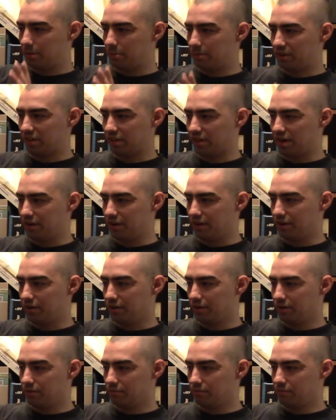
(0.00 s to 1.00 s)
to put this out
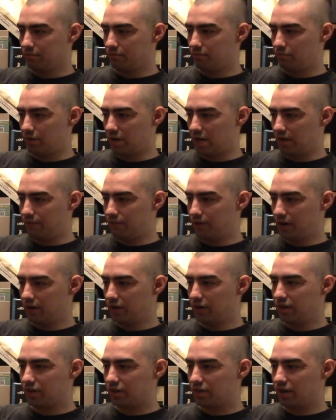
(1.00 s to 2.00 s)
here. While
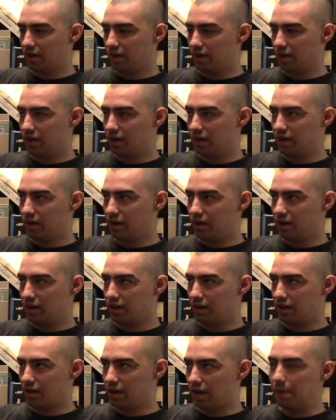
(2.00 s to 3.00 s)
firing this gun,
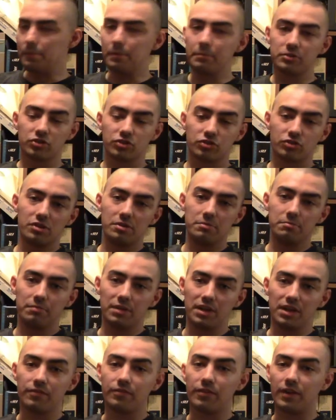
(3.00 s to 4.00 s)
I'm an extreme
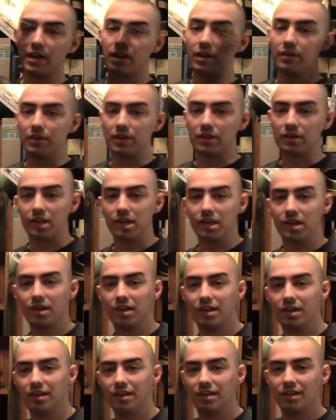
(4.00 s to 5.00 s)
big fan of it,
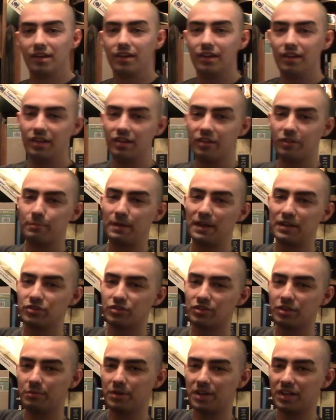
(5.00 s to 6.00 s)

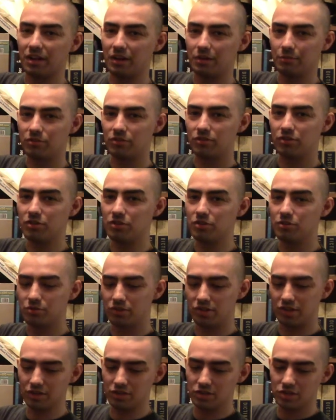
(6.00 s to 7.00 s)
especially when it comes to
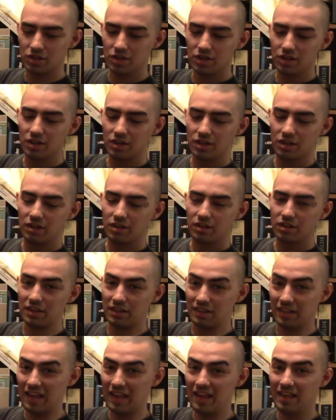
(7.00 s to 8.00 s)
usage.
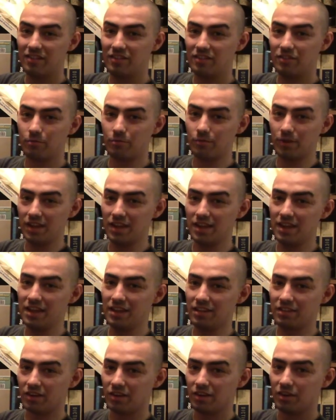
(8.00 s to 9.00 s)
It's history,
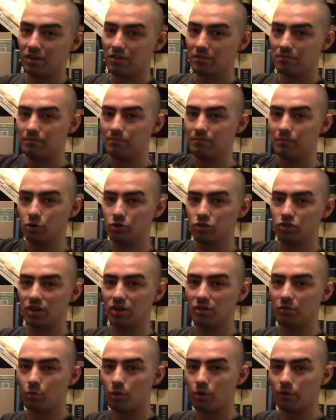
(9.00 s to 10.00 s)
it's motion
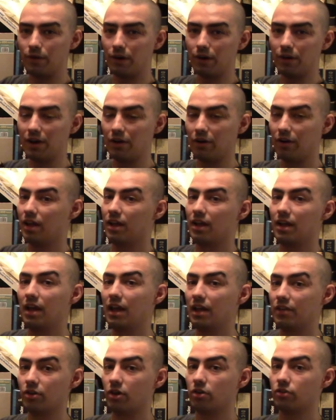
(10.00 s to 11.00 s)
and warfare. Now,
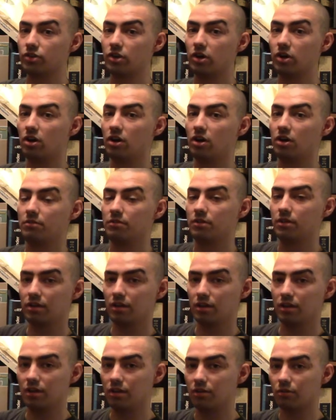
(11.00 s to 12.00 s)
as you all saw,
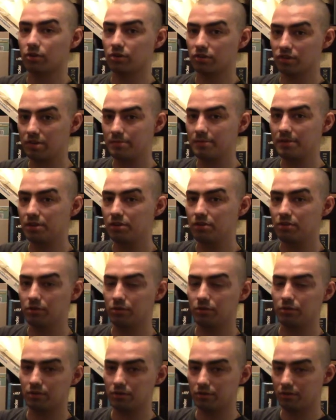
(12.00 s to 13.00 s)
or see me,
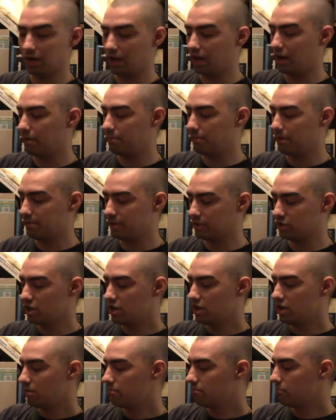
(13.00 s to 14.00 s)
you know, pretty much
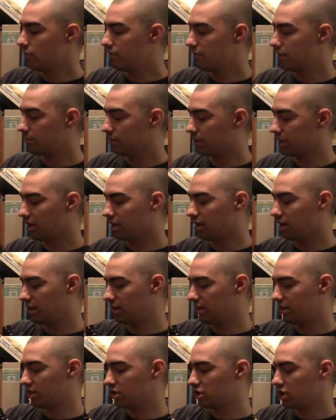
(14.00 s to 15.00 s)
moving with the gun
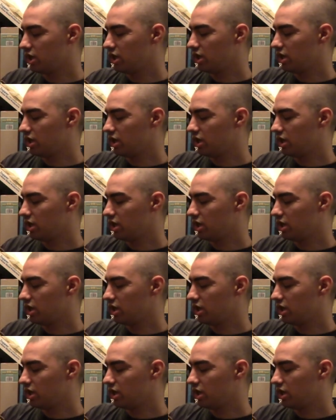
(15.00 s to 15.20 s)
and such,